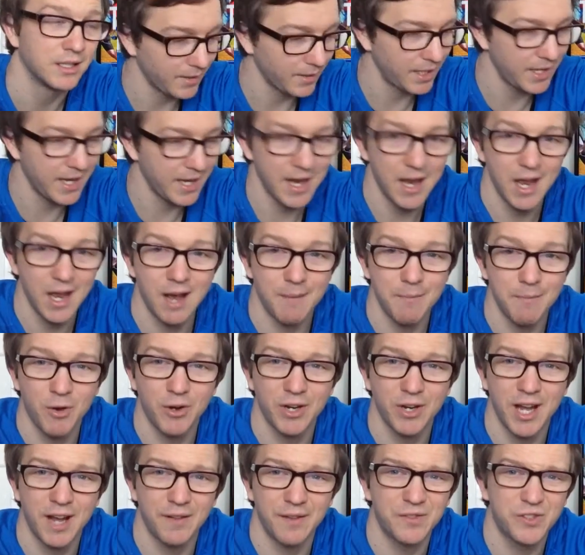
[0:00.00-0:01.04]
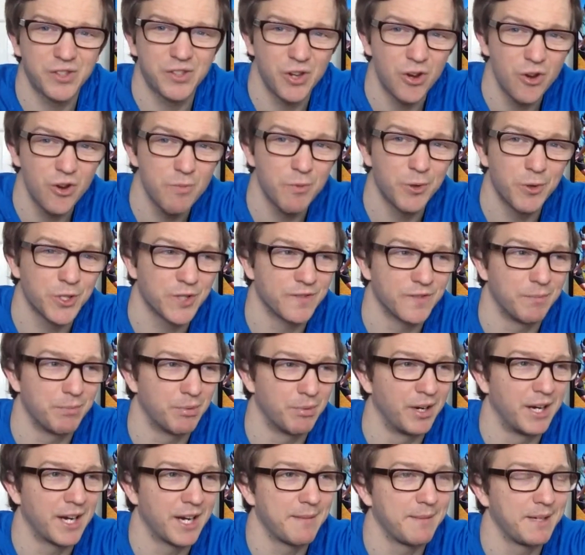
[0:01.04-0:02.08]
Yeah, I'm not going to have too much of a
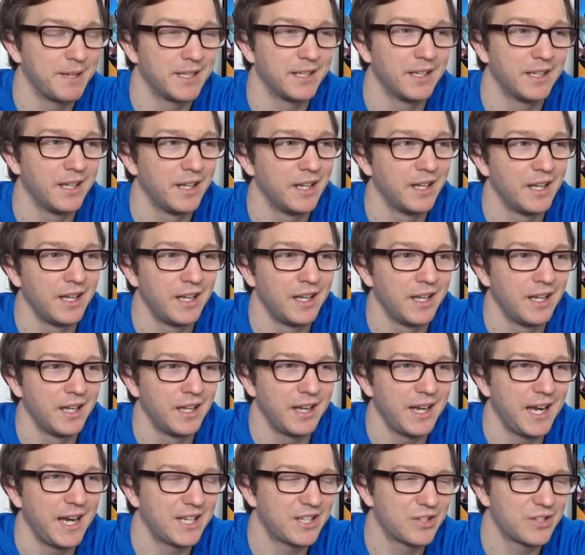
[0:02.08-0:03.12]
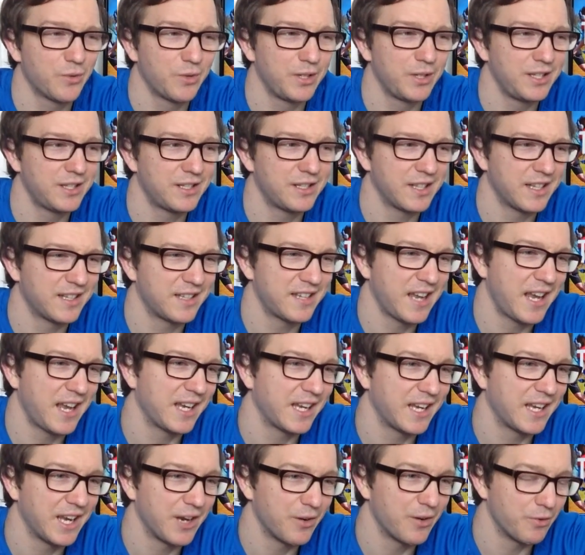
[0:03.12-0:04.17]
break. I mean, it's only a
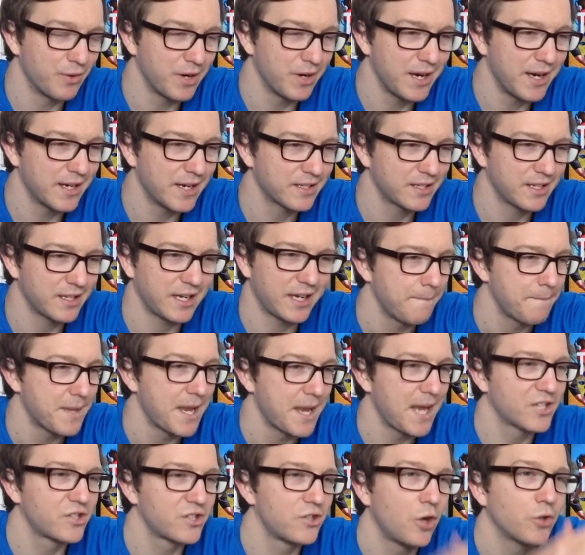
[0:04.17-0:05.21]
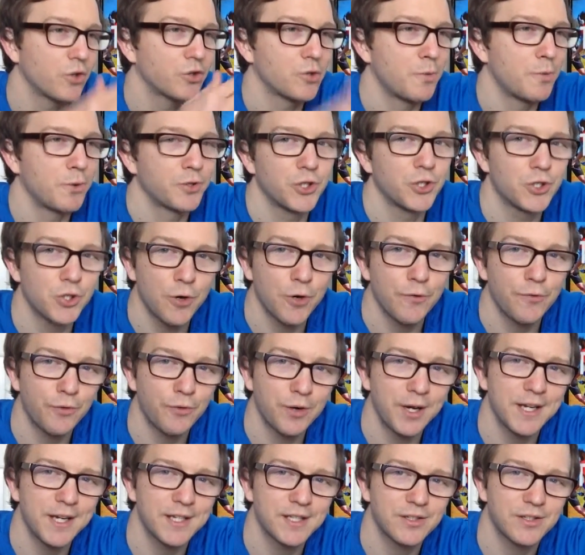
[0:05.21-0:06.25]
10k race. It's not so much a tough
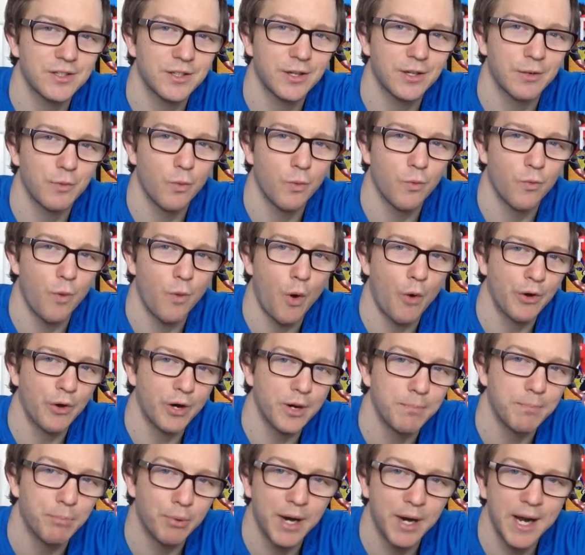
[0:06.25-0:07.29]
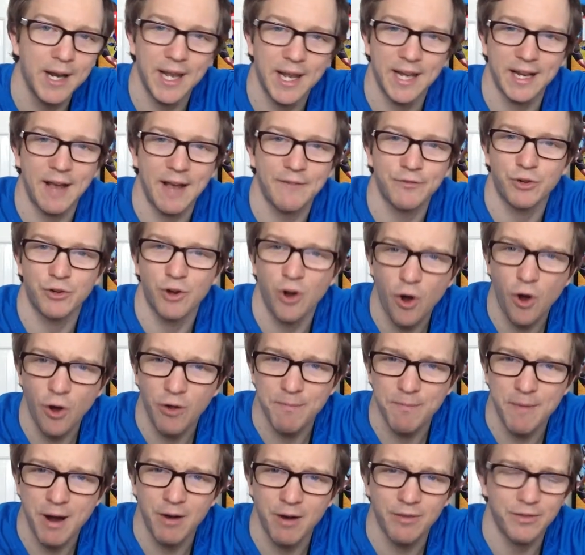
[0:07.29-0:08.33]
race to warrant a break like after a half
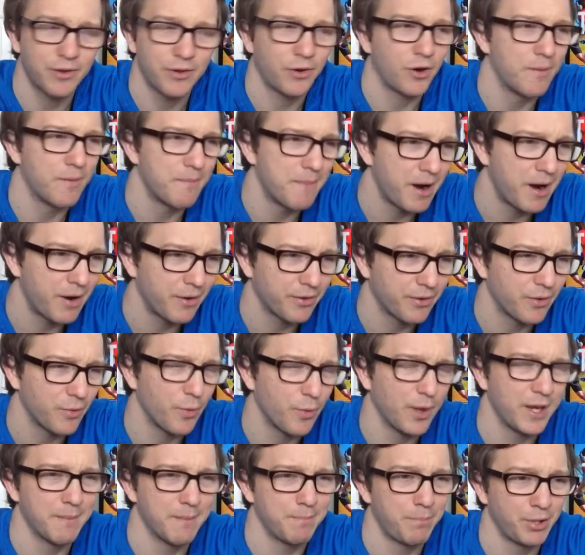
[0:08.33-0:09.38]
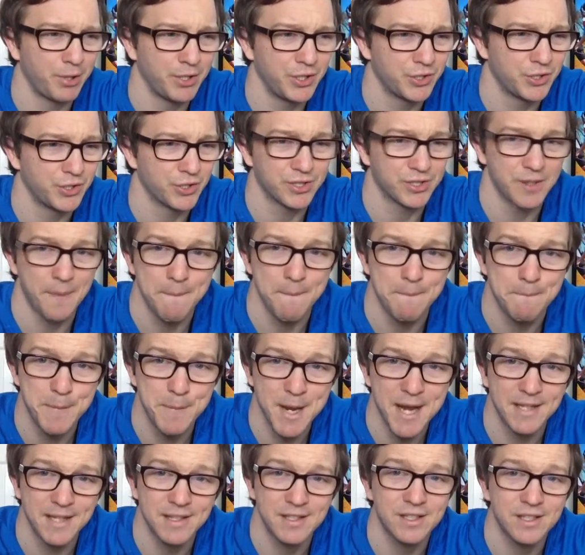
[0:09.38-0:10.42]
marathon or a marathon where your body's just in
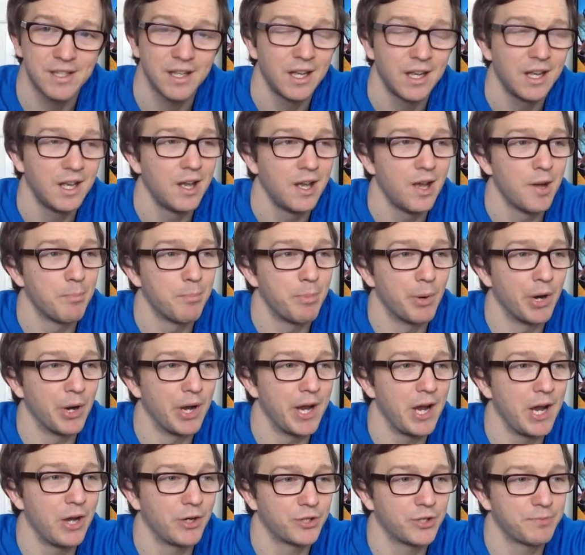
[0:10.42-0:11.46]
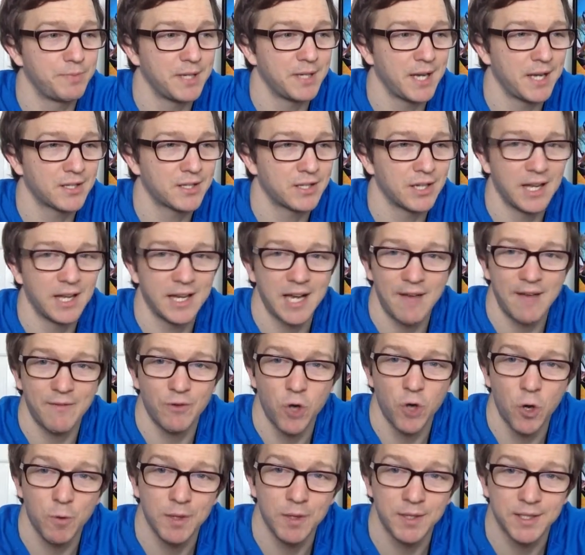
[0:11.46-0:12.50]
bits, but it would just be nice to like have a
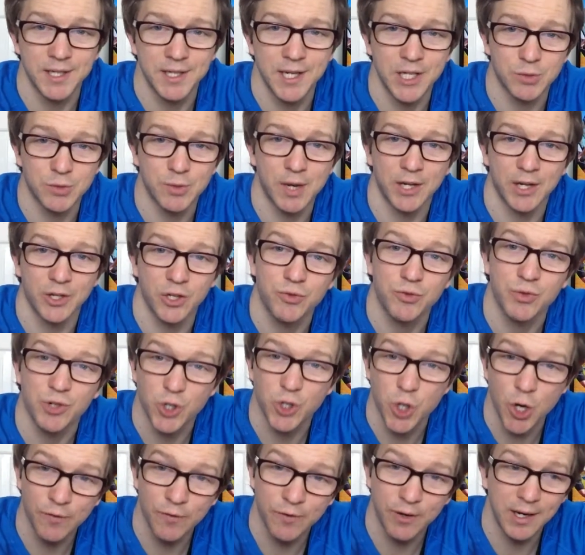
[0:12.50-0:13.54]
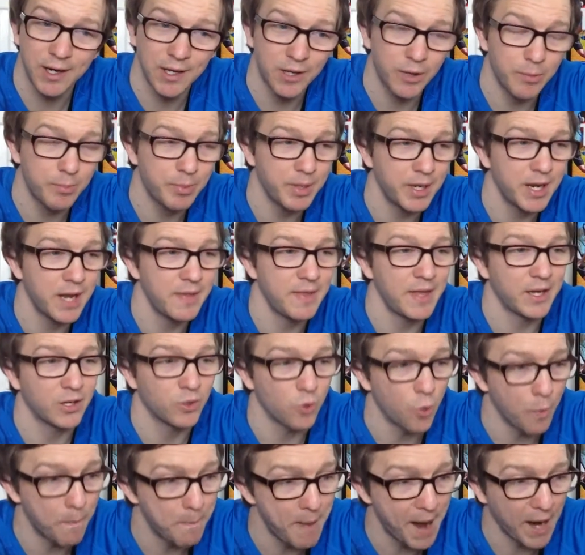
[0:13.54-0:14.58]
couple of days where I can just recover a little bit and then
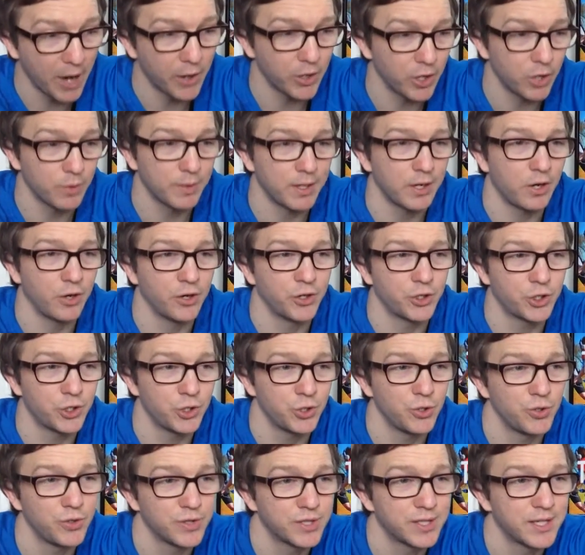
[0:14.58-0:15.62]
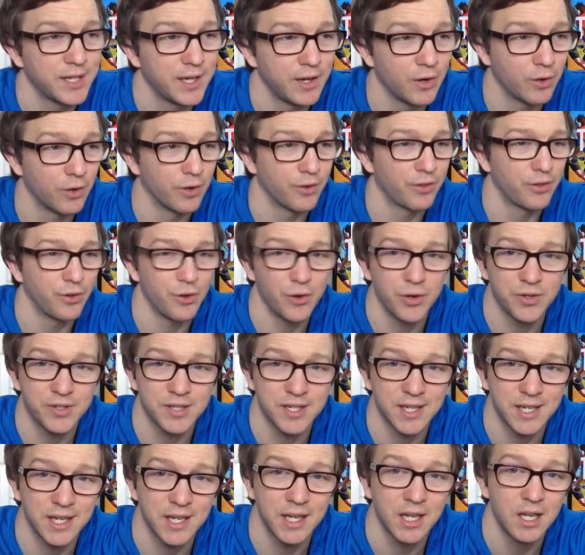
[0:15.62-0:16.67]
go back into it on a Tuesday or a
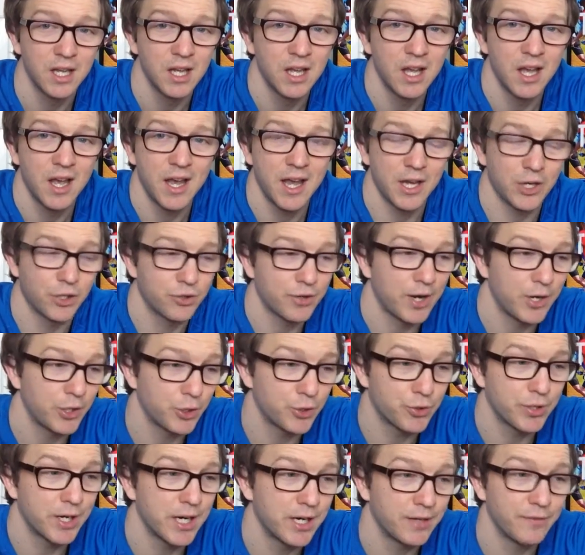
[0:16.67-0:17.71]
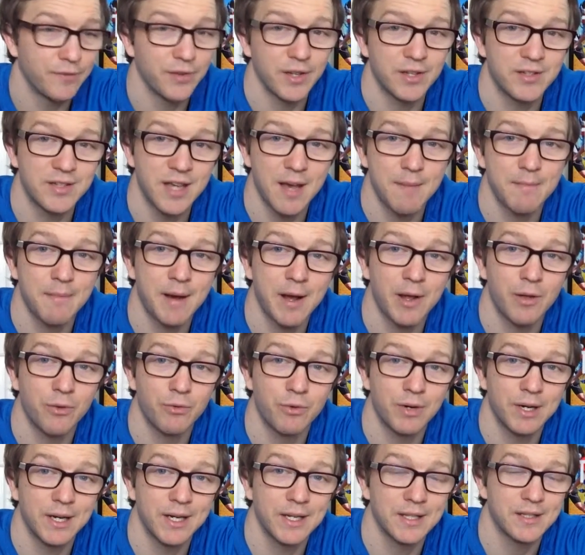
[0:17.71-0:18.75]
Thursday and try and train for the 10 mile
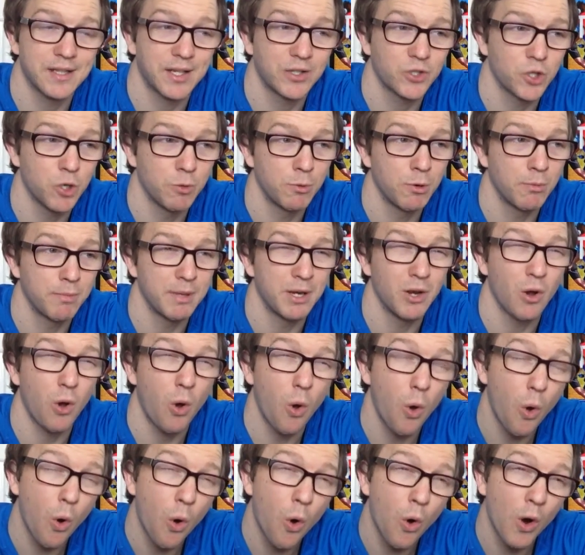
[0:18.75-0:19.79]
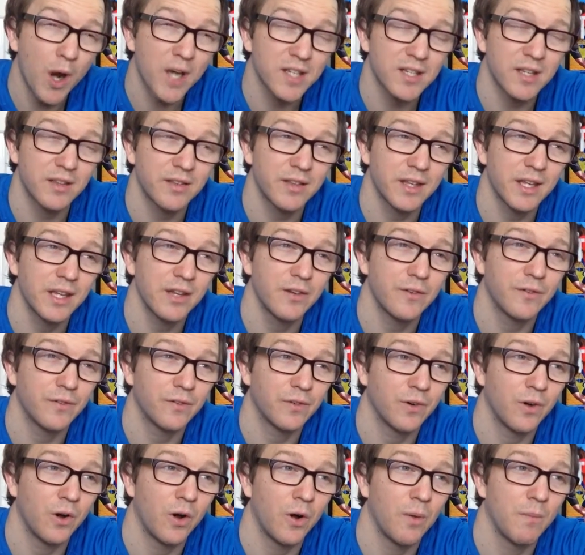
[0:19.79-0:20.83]
race that's coming up in August, I think,
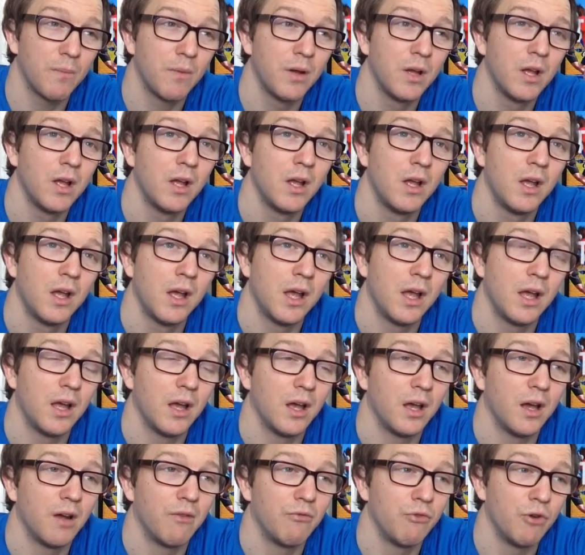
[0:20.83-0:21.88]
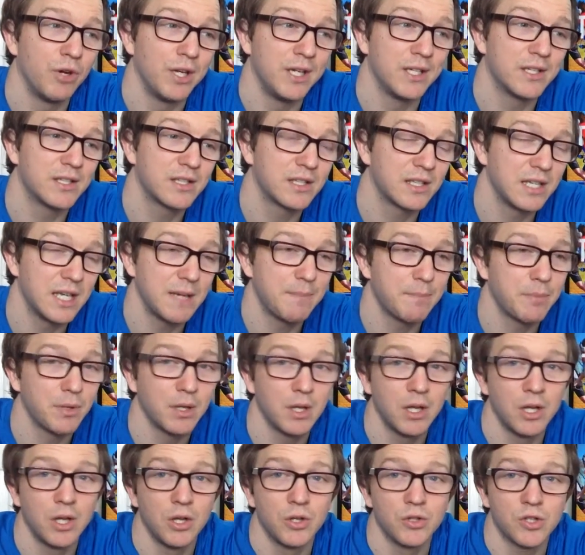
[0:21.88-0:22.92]
from Run Eat Sleep.
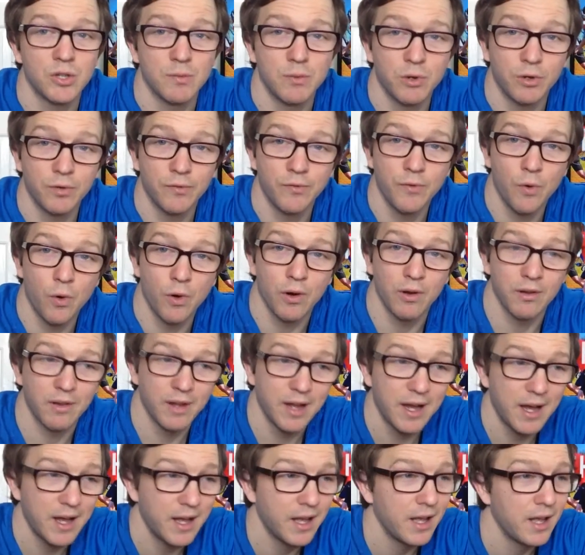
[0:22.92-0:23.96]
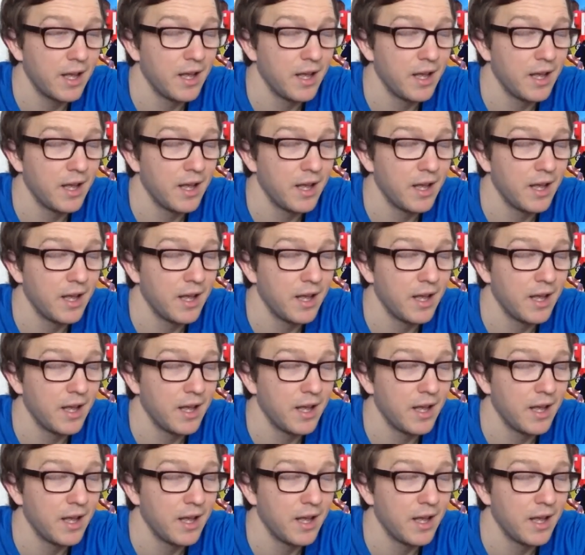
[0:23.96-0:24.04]
So I'm looking forward to that.